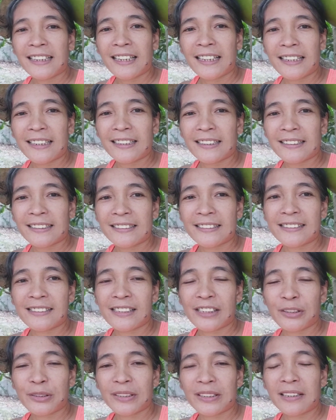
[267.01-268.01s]
And
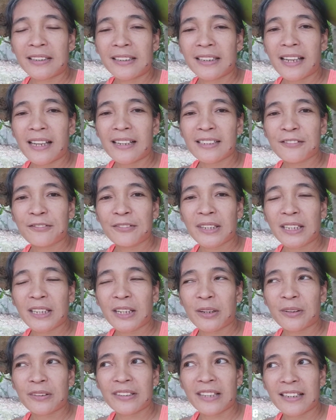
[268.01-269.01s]
see you in our next
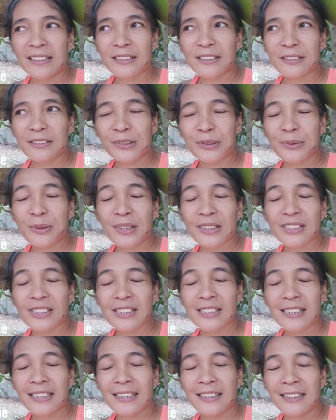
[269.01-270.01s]
video. Thanks for
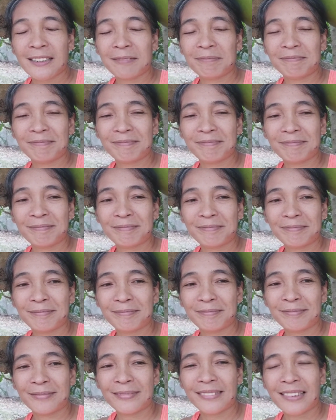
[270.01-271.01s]
watching.
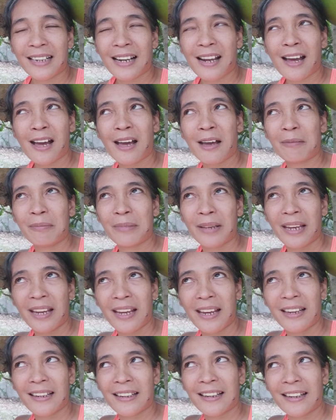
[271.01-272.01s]
Grabe.